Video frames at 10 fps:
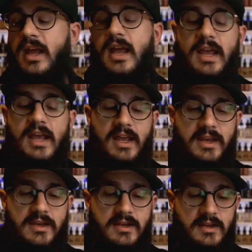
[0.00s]

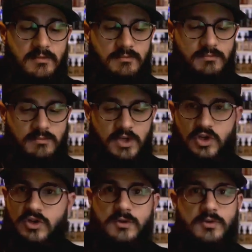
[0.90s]
and make sure
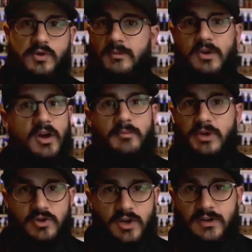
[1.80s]
you're subscribed to all the
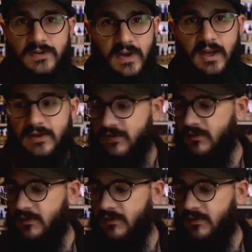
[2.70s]
beard trends, guys.